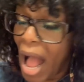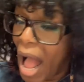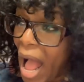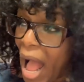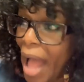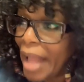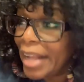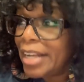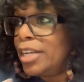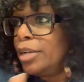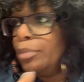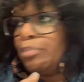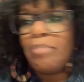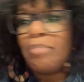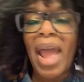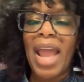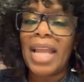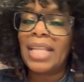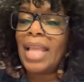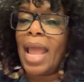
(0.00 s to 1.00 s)
I couldn't
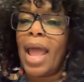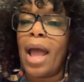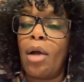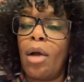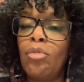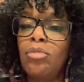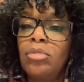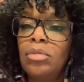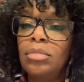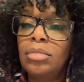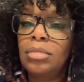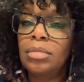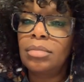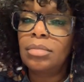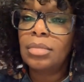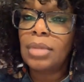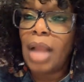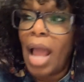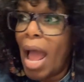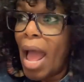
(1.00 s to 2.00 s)
back down.
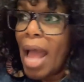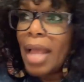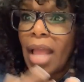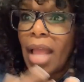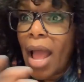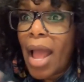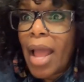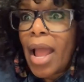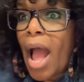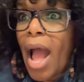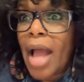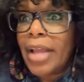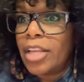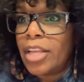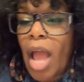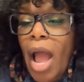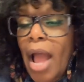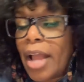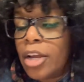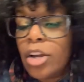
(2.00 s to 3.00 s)
I, I, I,
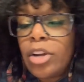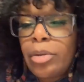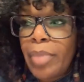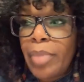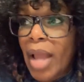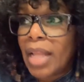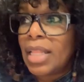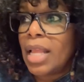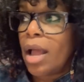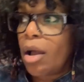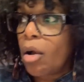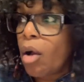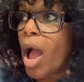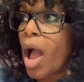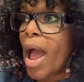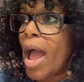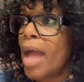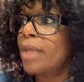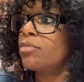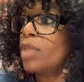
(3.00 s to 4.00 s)
I couldn't back down.
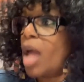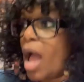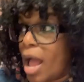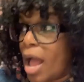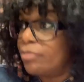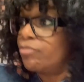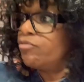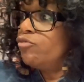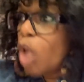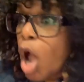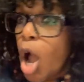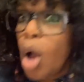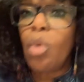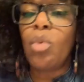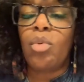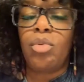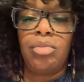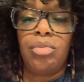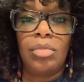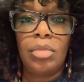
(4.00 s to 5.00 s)
I, I,
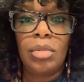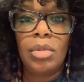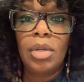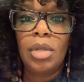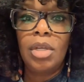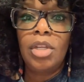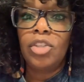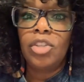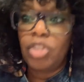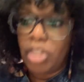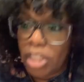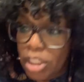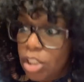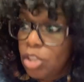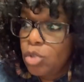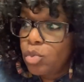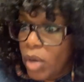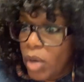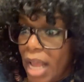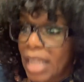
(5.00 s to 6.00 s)
no, this
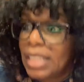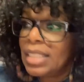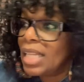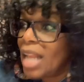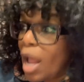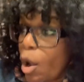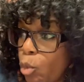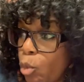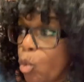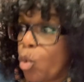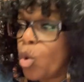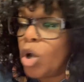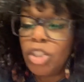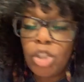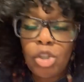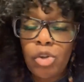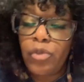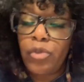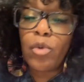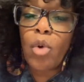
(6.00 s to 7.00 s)
is what I said. I
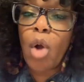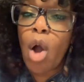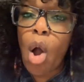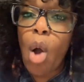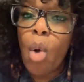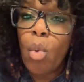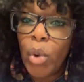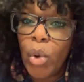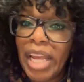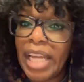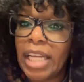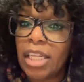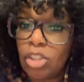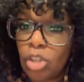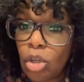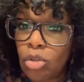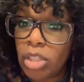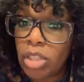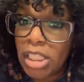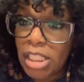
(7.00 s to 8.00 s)
warned you for a whole week.
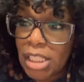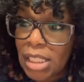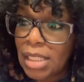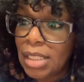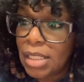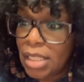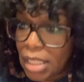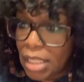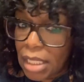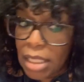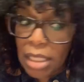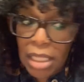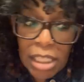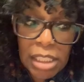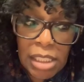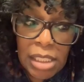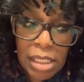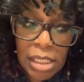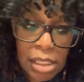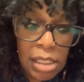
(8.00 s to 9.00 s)
So this is,
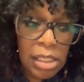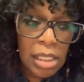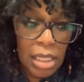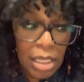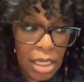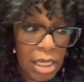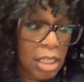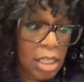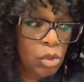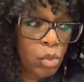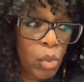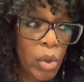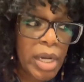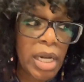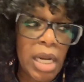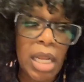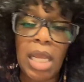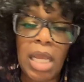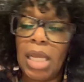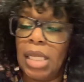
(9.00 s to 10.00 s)
this is, it is what it
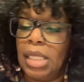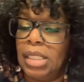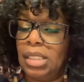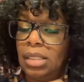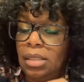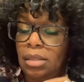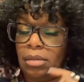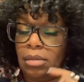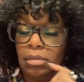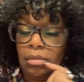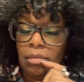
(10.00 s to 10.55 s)
is.